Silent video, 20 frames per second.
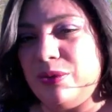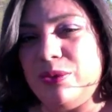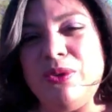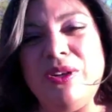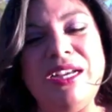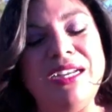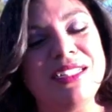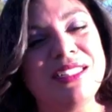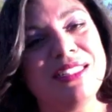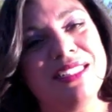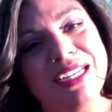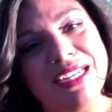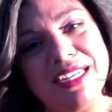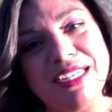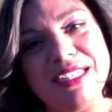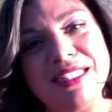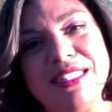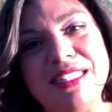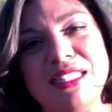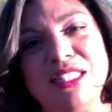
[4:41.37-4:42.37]
Actually, I
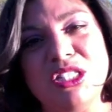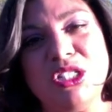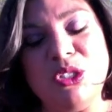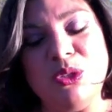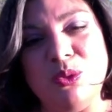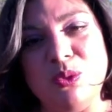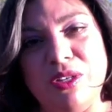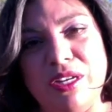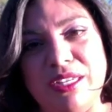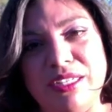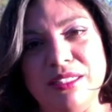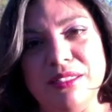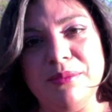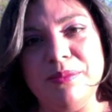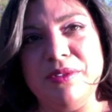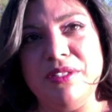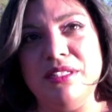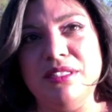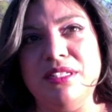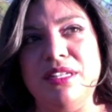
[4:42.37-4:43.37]
guess it's 2 guys
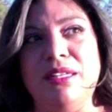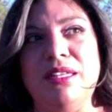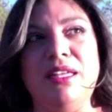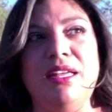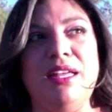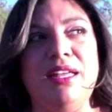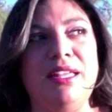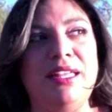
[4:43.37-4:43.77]
because I